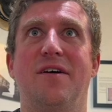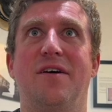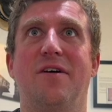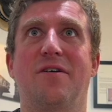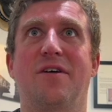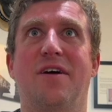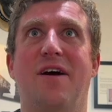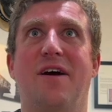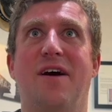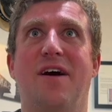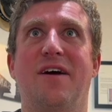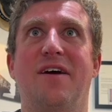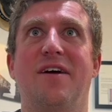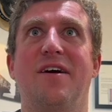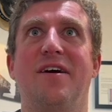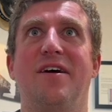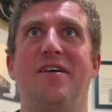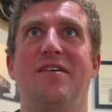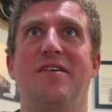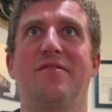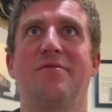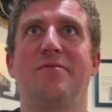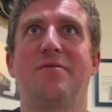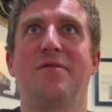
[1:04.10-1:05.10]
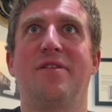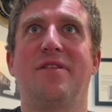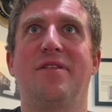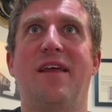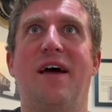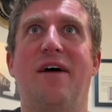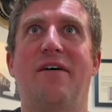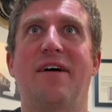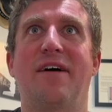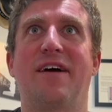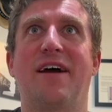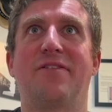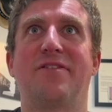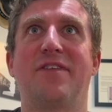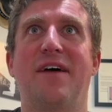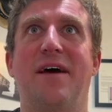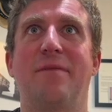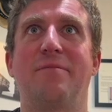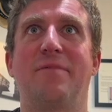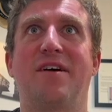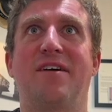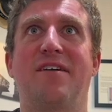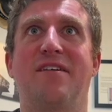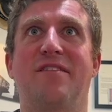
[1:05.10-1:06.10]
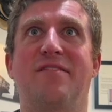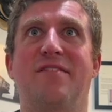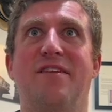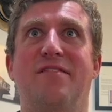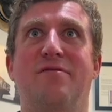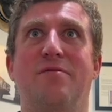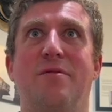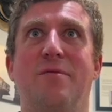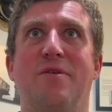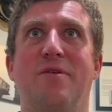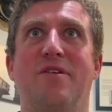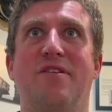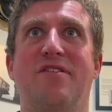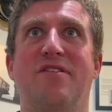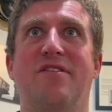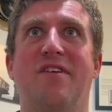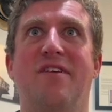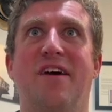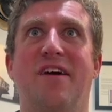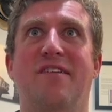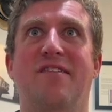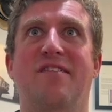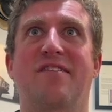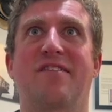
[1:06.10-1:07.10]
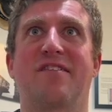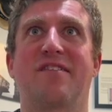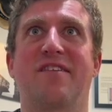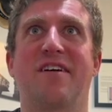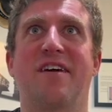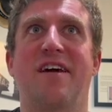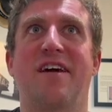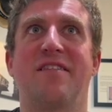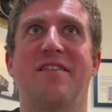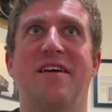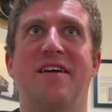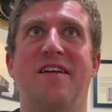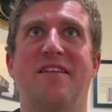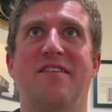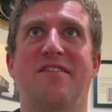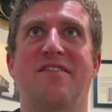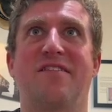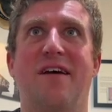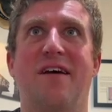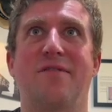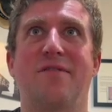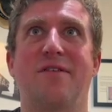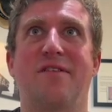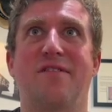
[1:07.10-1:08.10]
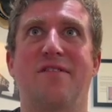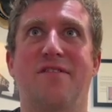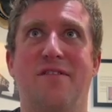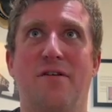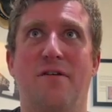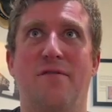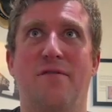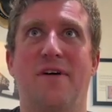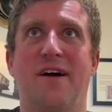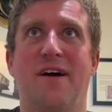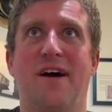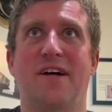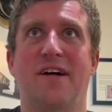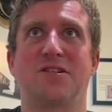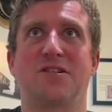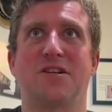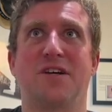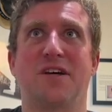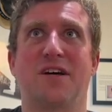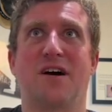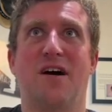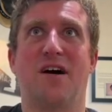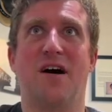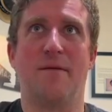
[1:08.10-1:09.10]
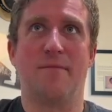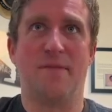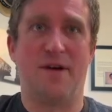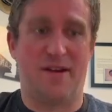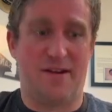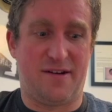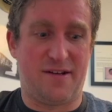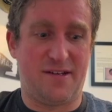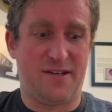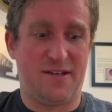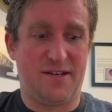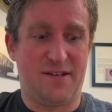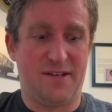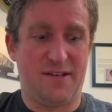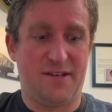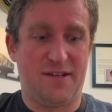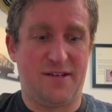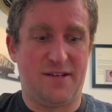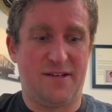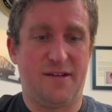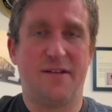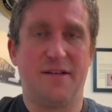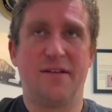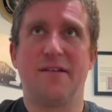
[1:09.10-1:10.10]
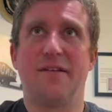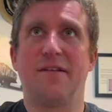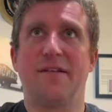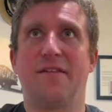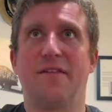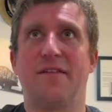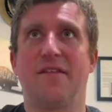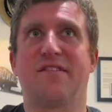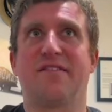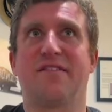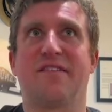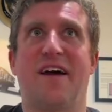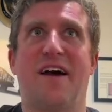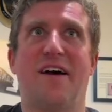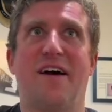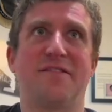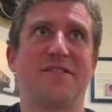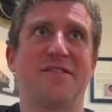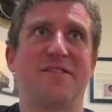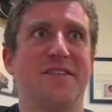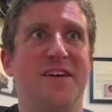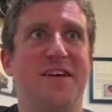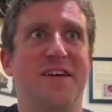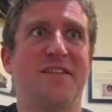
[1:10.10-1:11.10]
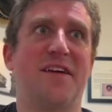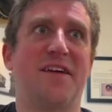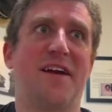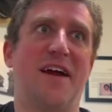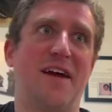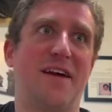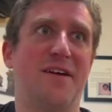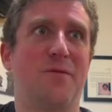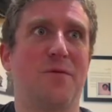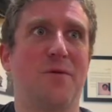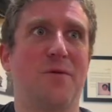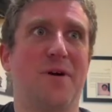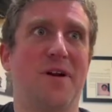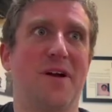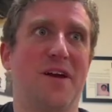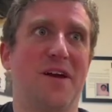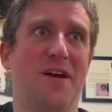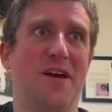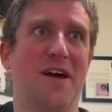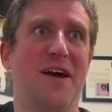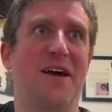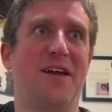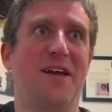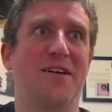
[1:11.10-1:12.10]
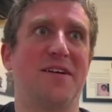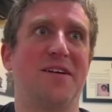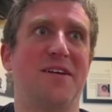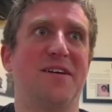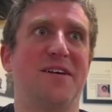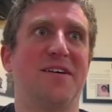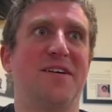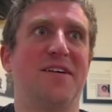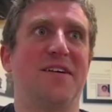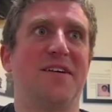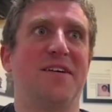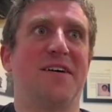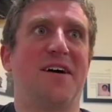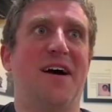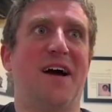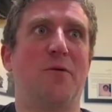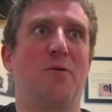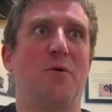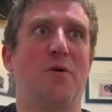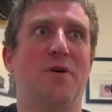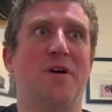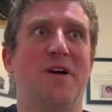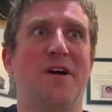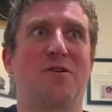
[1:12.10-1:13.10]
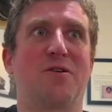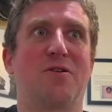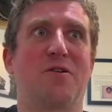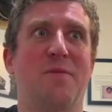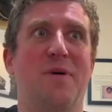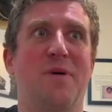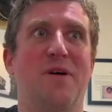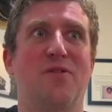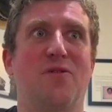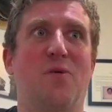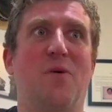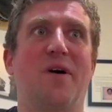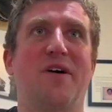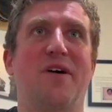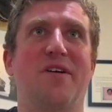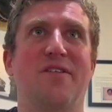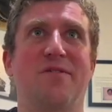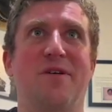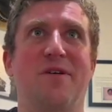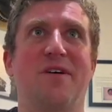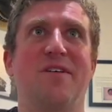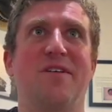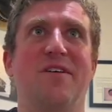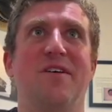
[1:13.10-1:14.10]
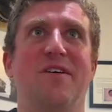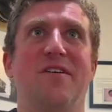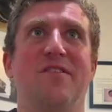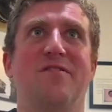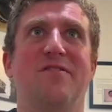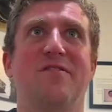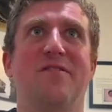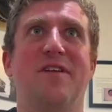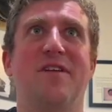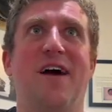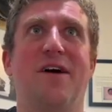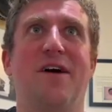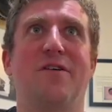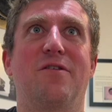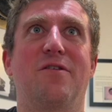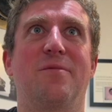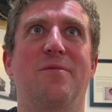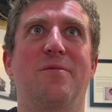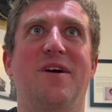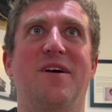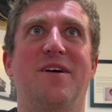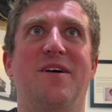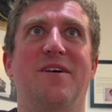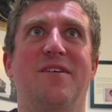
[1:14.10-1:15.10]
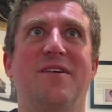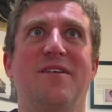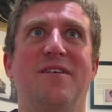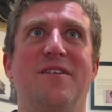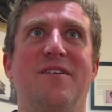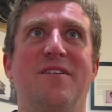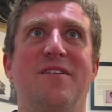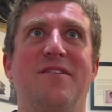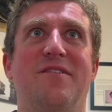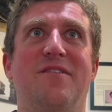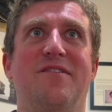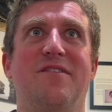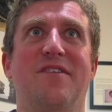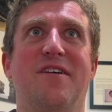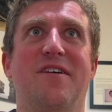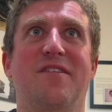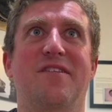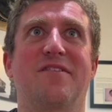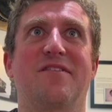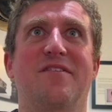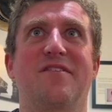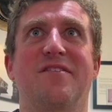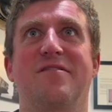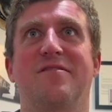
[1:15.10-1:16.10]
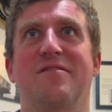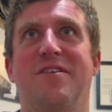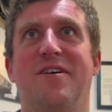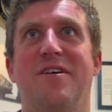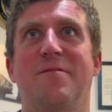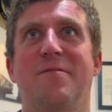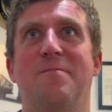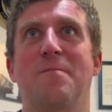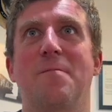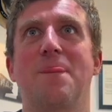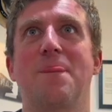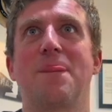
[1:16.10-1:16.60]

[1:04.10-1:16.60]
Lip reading: okay? Now I got that because this one was 6 and then it's 7. So if I actually comment this out and then I hit run again, I won't increment twice, right? So now it'll be 6, right?